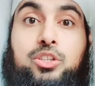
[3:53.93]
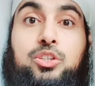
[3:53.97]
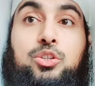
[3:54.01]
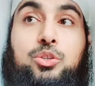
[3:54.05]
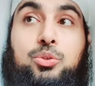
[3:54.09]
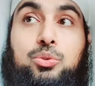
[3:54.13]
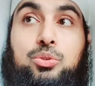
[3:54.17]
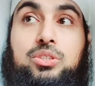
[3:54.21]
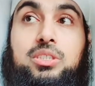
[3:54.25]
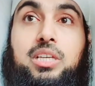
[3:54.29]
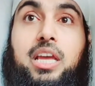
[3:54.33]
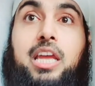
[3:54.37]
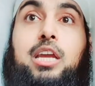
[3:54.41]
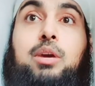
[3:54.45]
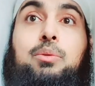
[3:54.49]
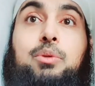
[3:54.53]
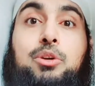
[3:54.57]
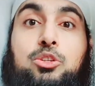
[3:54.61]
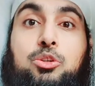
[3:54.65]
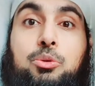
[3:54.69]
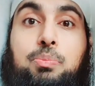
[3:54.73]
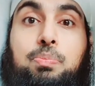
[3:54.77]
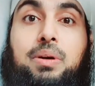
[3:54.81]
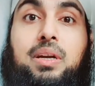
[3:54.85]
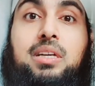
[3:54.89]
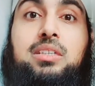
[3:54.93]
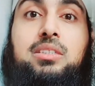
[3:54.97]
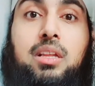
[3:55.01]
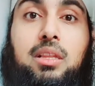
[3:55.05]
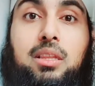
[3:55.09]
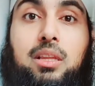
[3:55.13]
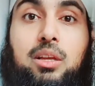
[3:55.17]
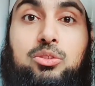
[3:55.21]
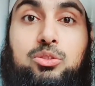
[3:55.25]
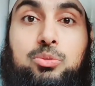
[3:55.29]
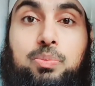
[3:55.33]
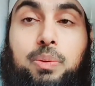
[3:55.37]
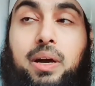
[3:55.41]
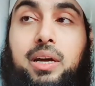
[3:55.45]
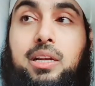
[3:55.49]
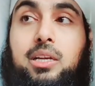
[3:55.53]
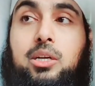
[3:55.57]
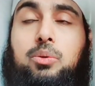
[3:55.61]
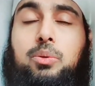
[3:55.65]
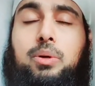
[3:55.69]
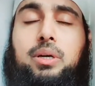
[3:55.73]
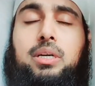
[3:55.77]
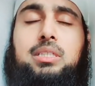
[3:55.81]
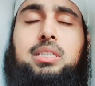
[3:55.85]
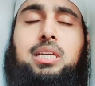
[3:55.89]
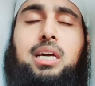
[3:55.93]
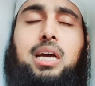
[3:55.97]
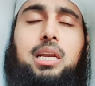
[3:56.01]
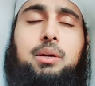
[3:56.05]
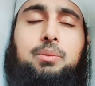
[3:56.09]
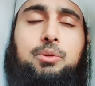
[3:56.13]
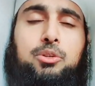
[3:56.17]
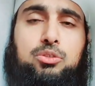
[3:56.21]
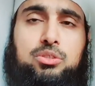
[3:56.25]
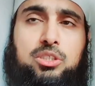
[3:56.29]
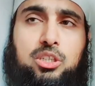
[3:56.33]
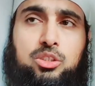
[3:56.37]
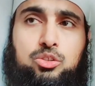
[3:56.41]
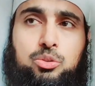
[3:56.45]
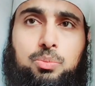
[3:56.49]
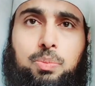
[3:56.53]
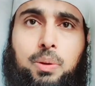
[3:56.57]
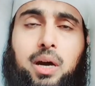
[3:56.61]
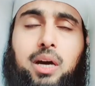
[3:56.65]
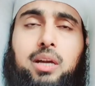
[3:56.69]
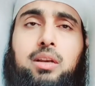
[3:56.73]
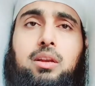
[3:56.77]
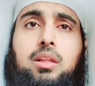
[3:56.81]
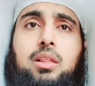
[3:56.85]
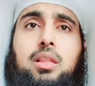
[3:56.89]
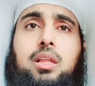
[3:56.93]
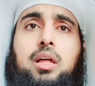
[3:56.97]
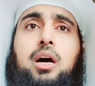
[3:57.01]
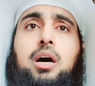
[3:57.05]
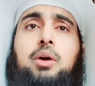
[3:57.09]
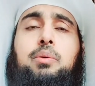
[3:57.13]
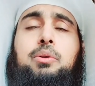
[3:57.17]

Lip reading: you saying when you praise Allah subhanahu wa ta'ala, when you say subhanallah,